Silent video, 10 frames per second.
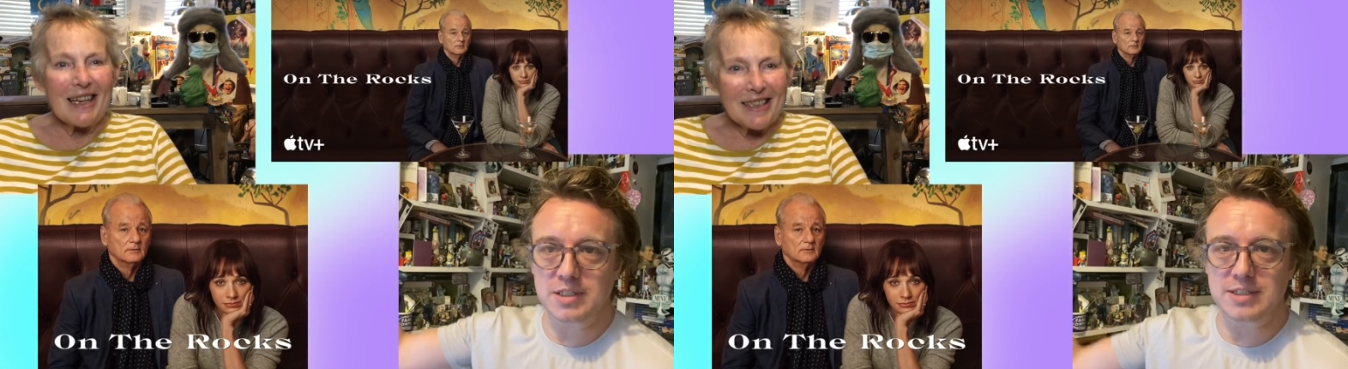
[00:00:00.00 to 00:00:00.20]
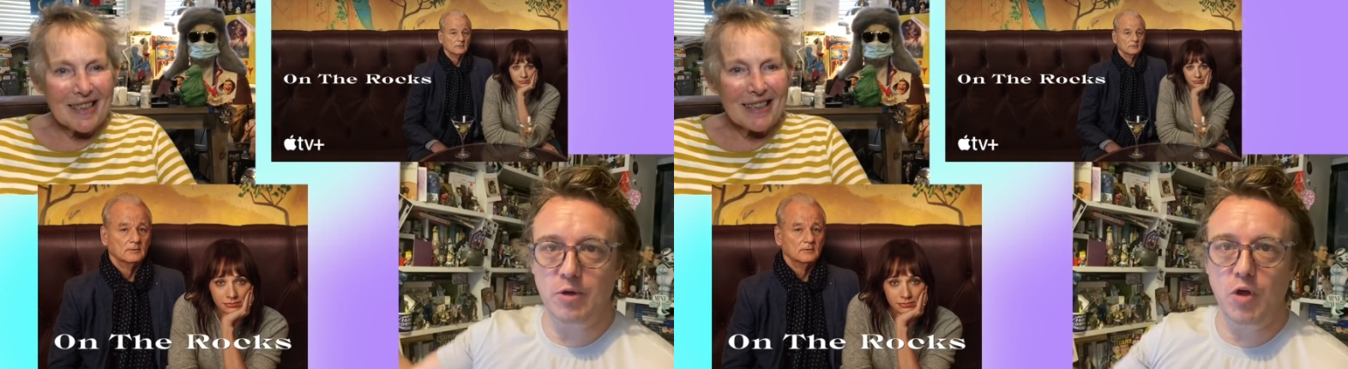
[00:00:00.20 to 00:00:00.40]

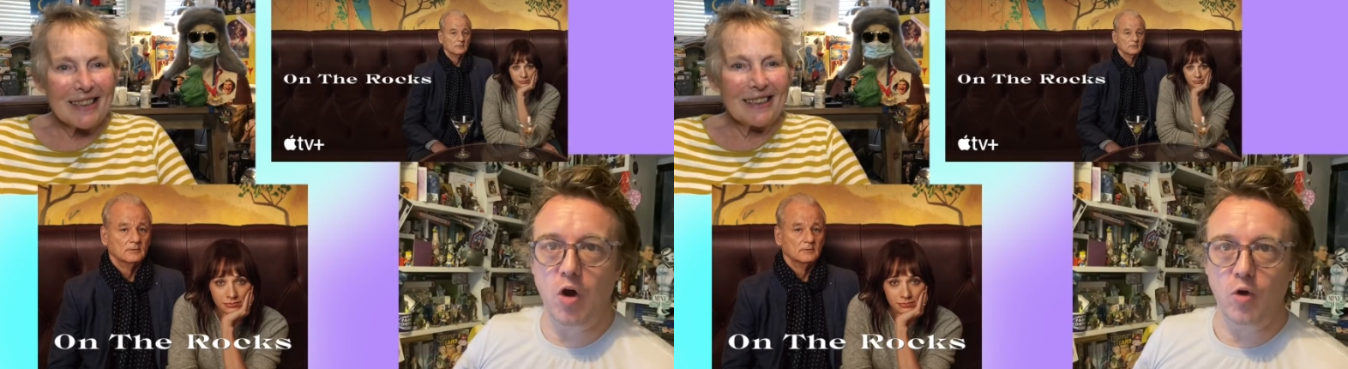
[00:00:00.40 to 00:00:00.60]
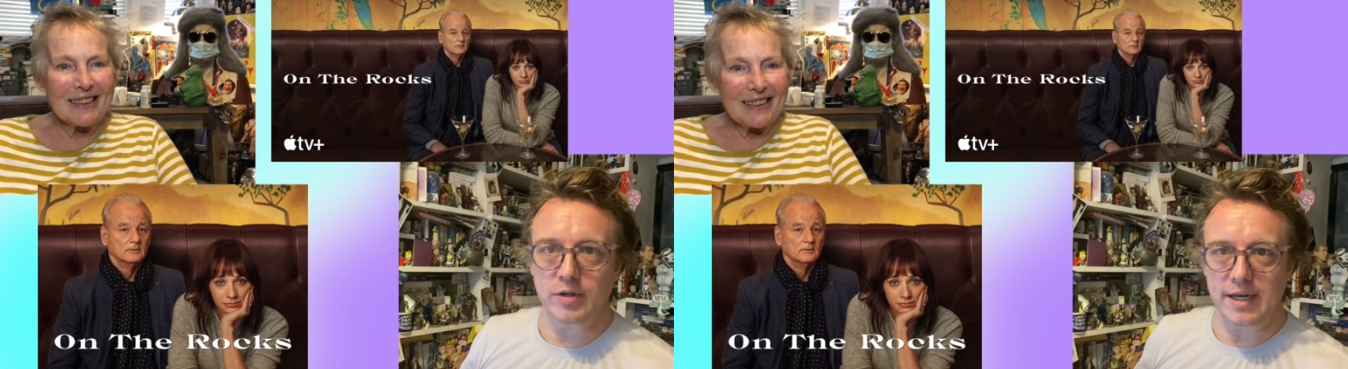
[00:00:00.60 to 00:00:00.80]
Speaker 1: wanted to sell the
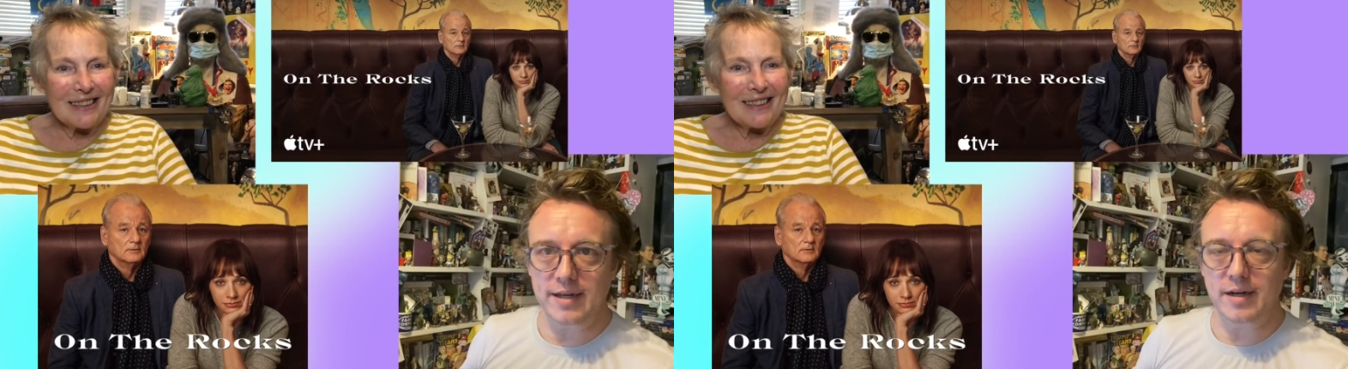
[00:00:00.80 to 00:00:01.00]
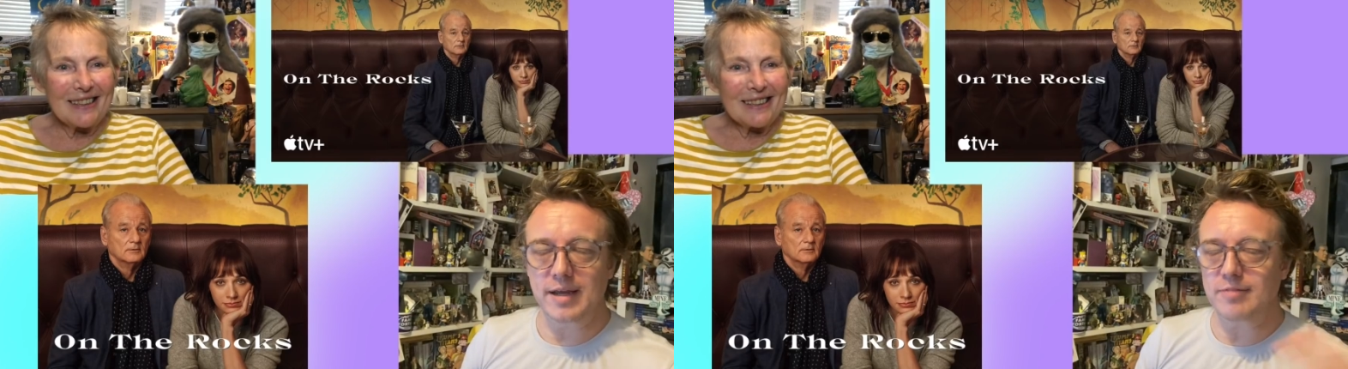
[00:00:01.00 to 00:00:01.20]

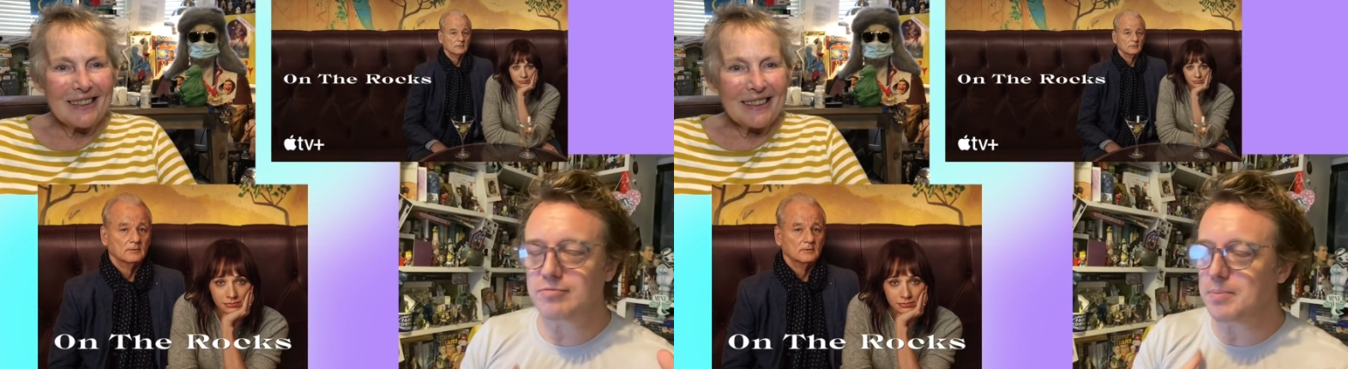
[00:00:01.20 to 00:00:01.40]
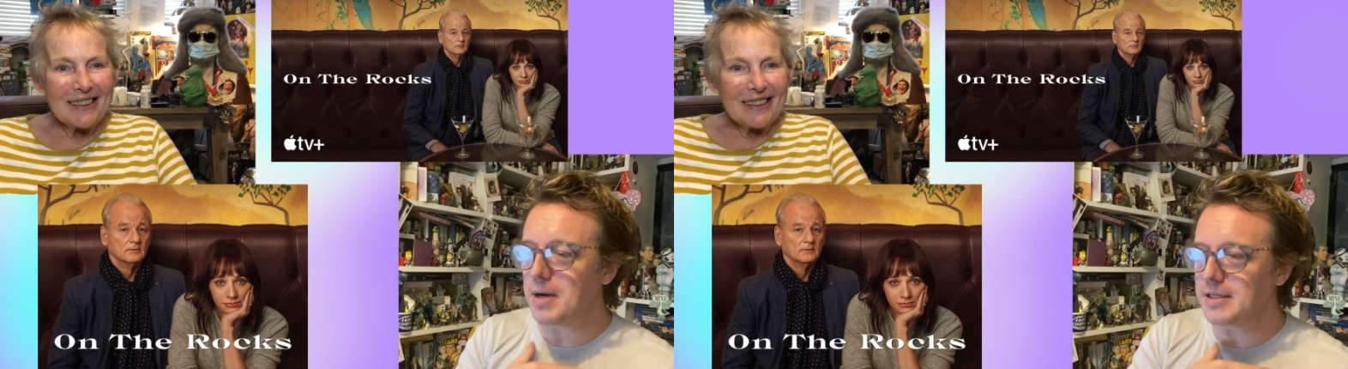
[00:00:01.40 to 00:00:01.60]
Hockney. And I,
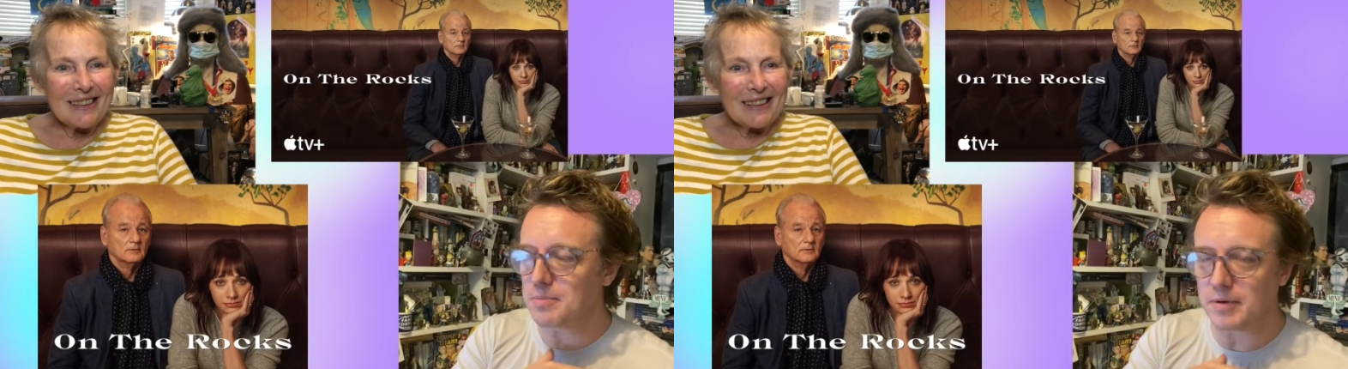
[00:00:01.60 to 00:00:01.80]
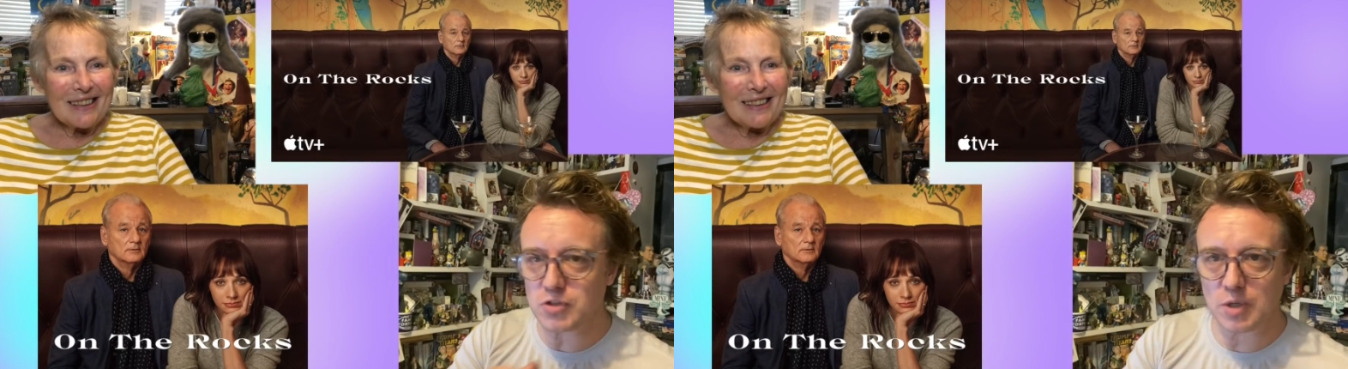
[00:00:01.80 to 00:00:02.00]
it
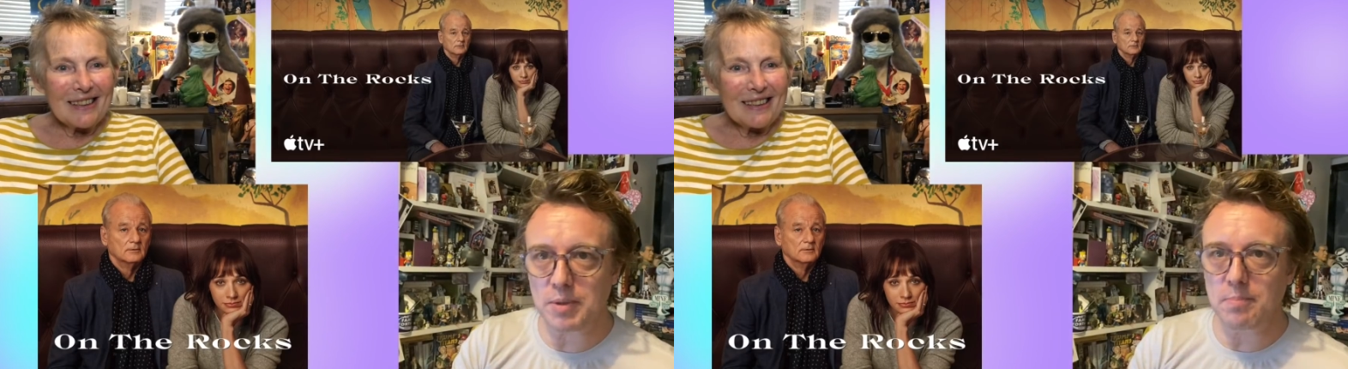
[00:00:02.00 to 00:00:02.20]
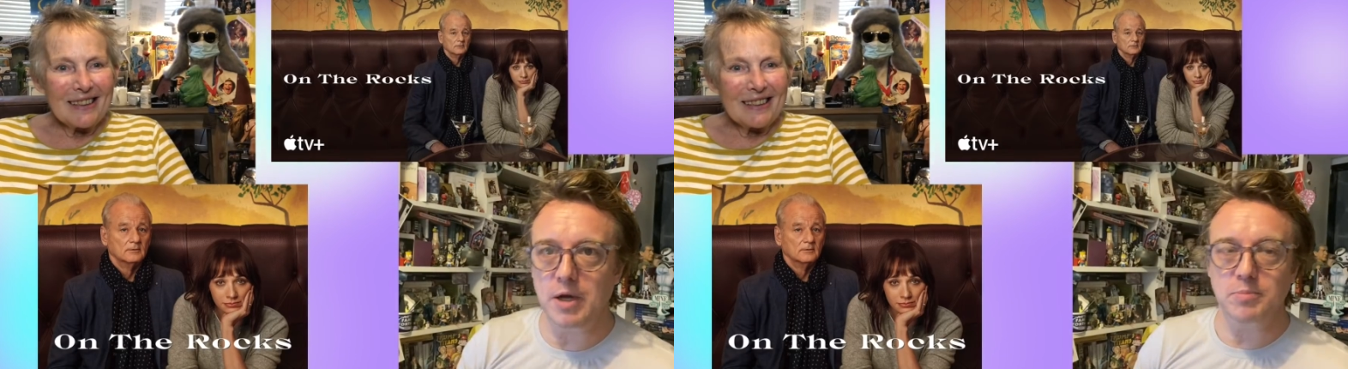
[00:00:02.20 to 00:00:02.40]
reminded me of
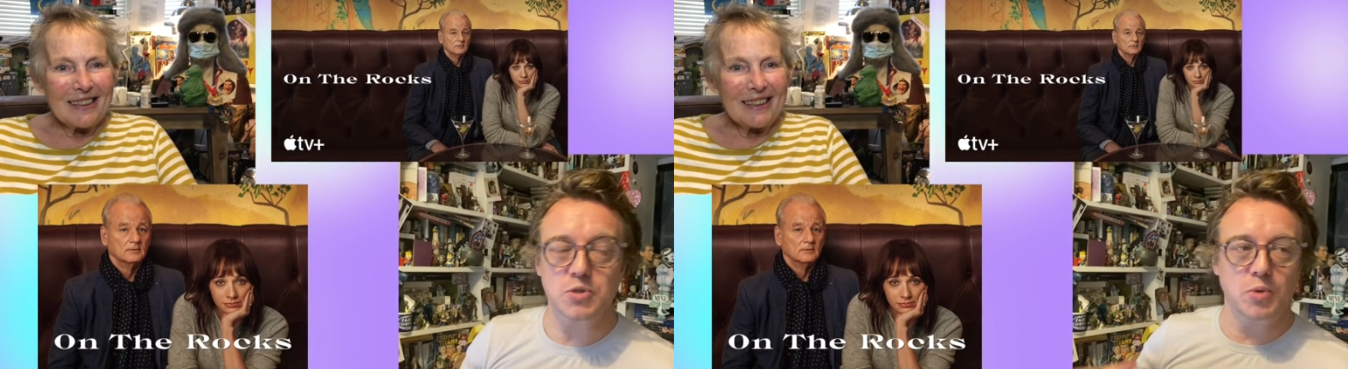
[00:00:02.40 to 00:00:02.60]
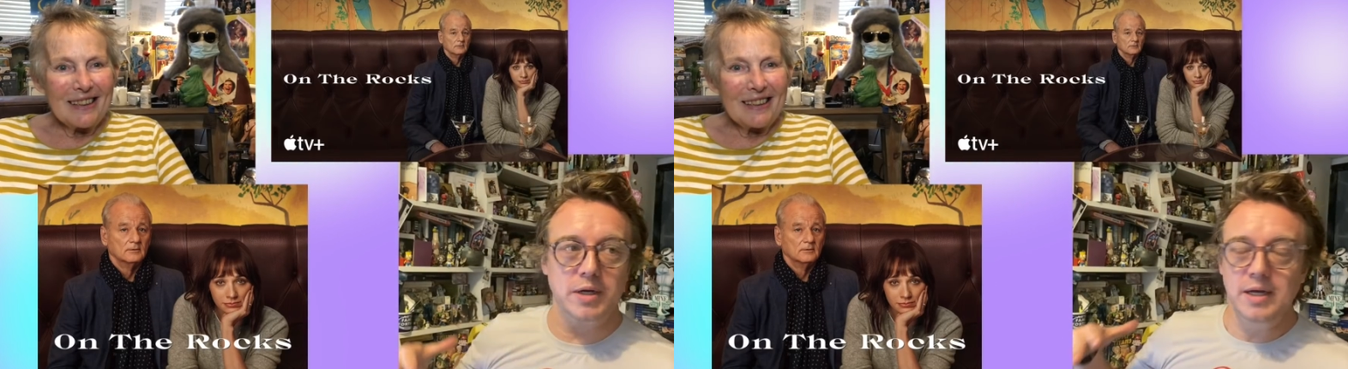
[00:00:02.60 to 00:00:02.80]
so many
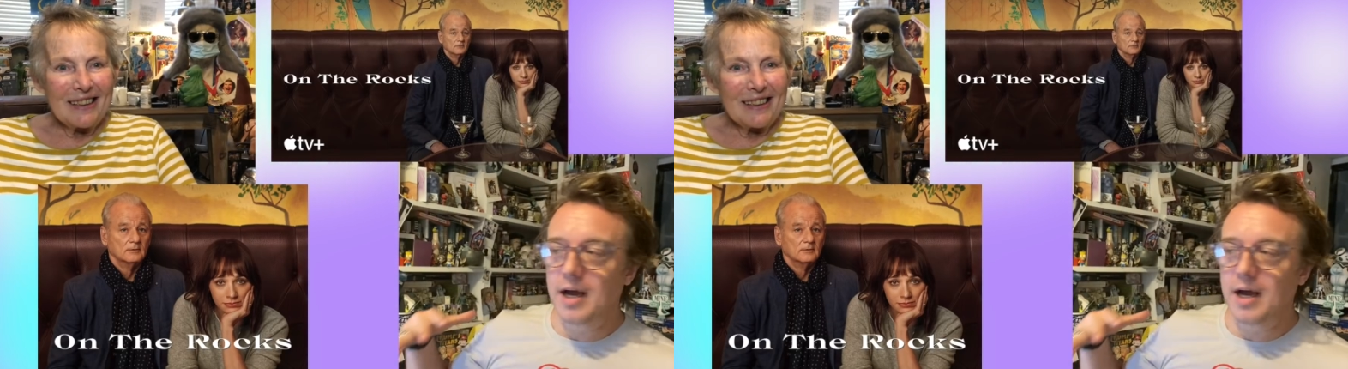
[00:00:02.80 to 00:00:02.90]
moments where